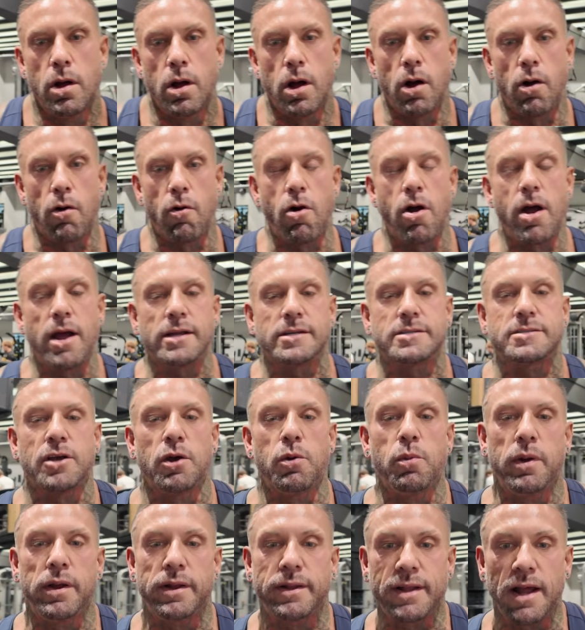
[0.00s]
All right,
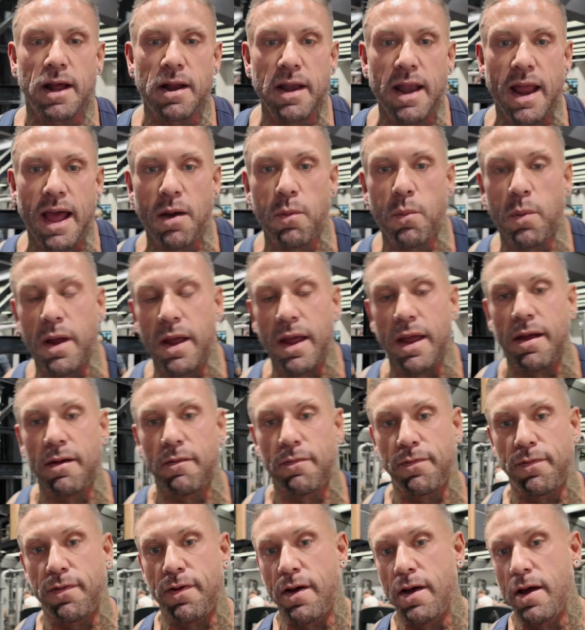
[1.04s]
so we've done that
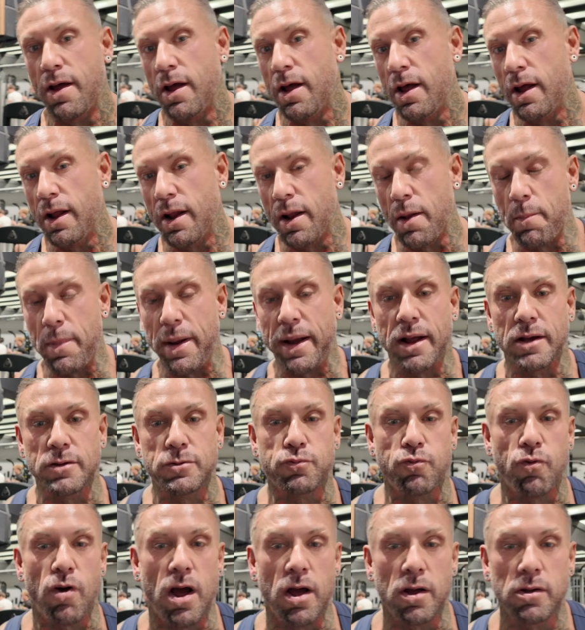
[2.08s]
with the Meadows
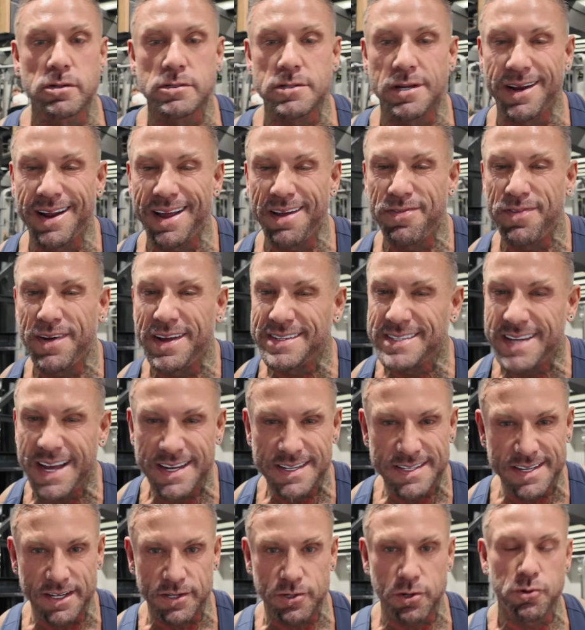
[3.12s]
row, so they're
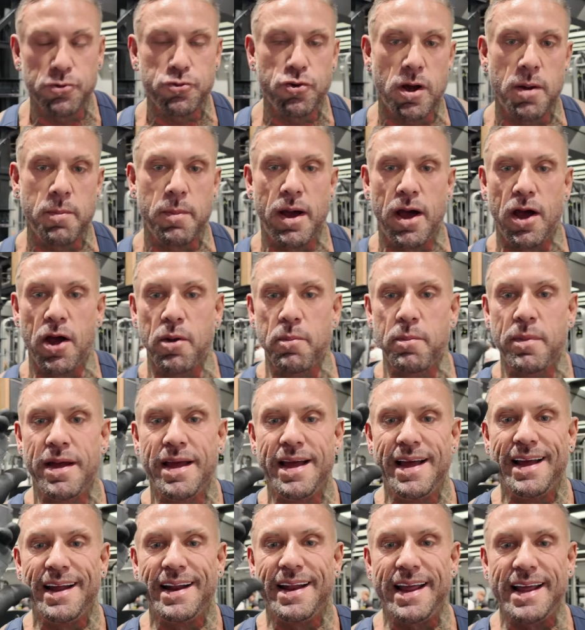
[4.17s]
fantastic. Do try them at home.
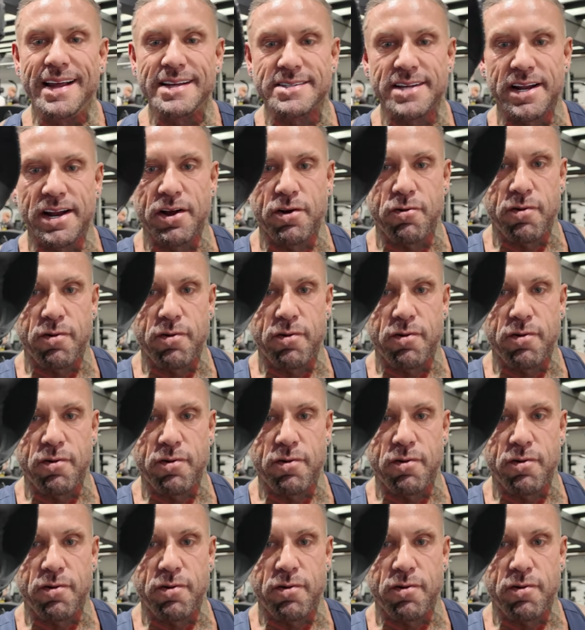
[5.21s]
These are the